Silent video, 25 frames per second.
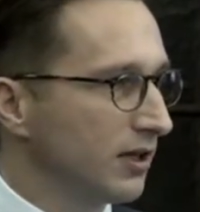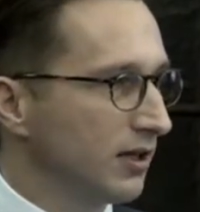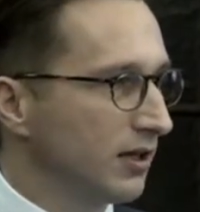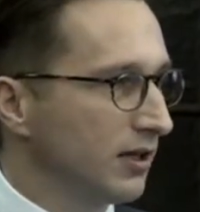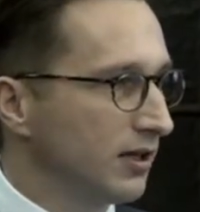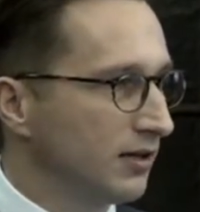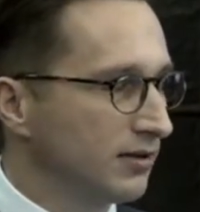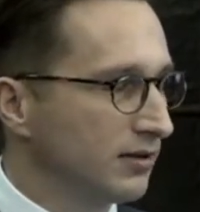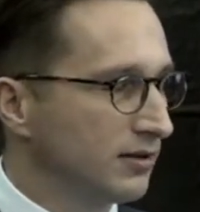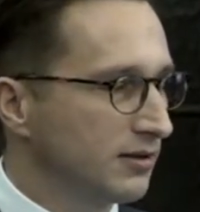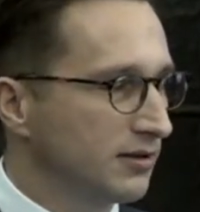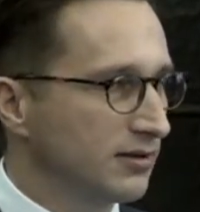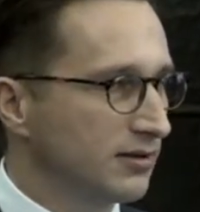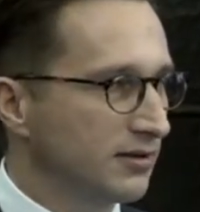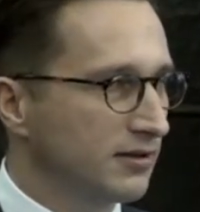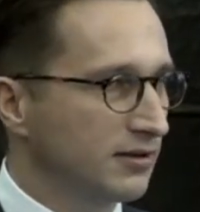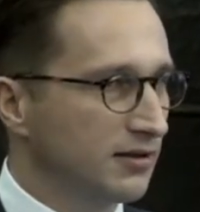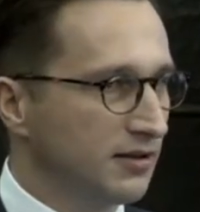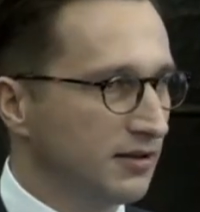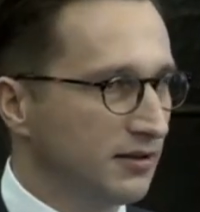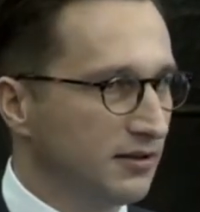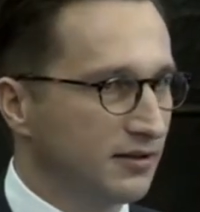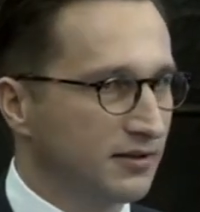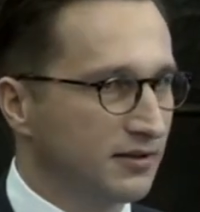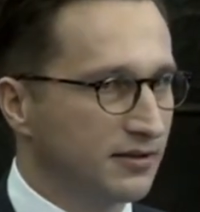
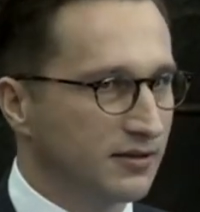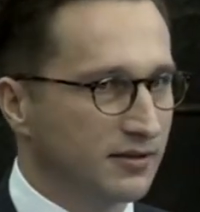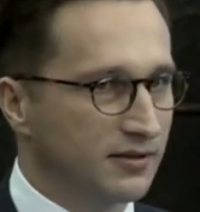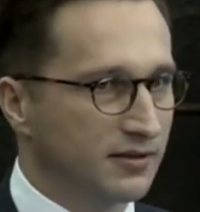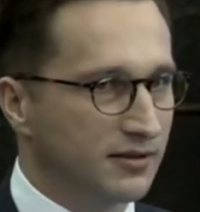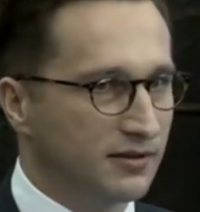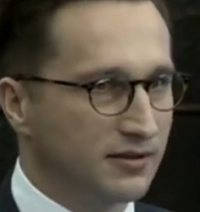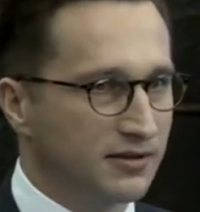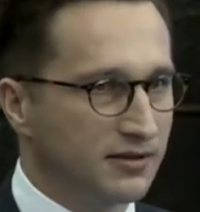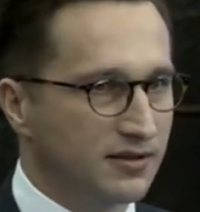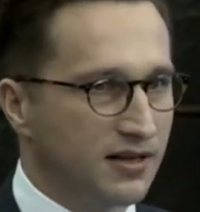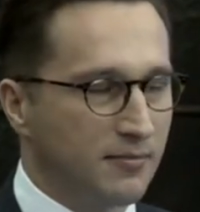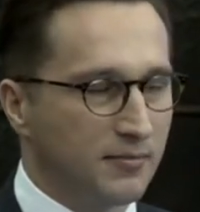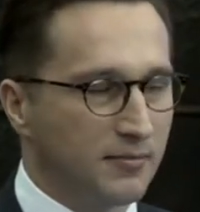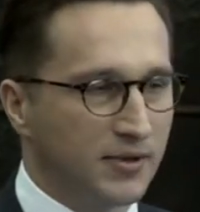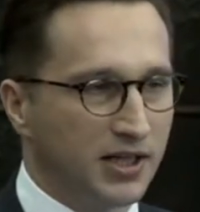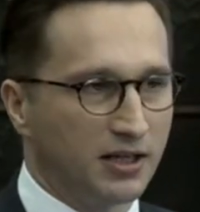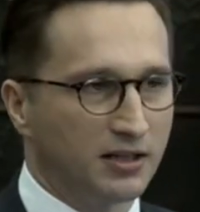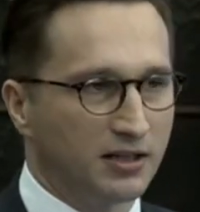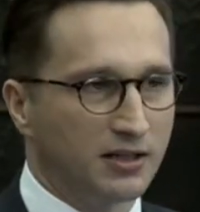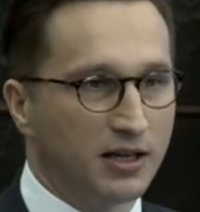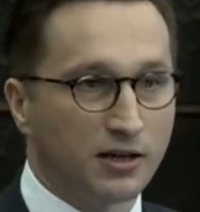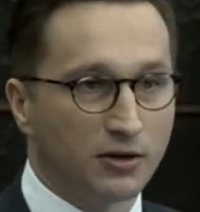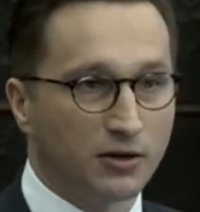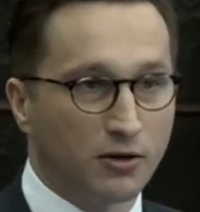It's something
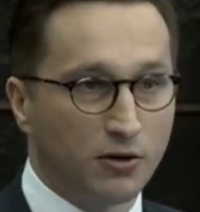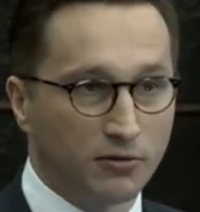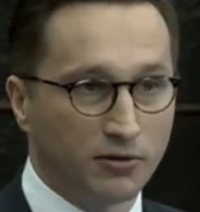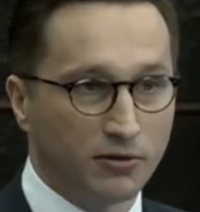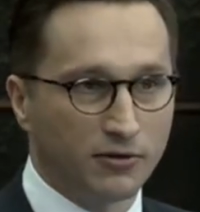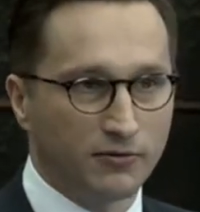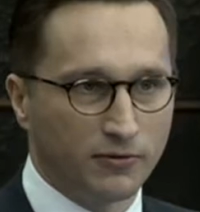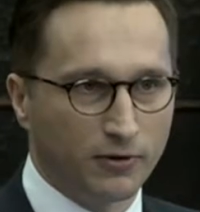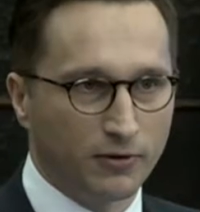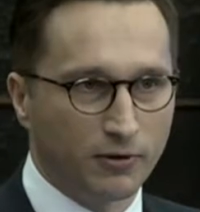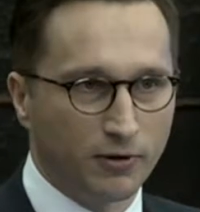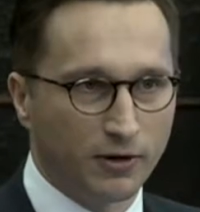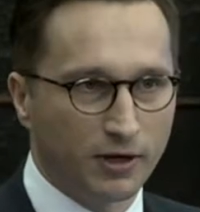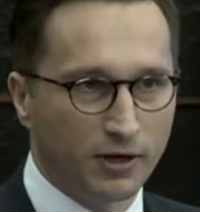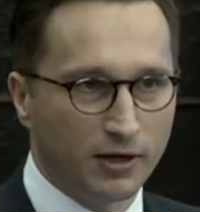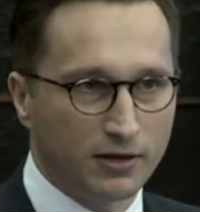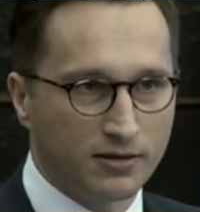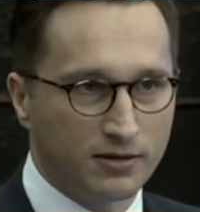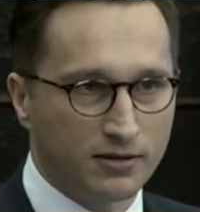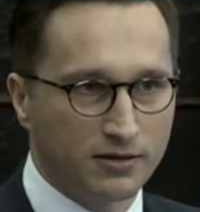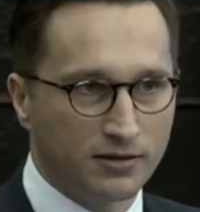not only for lawyers.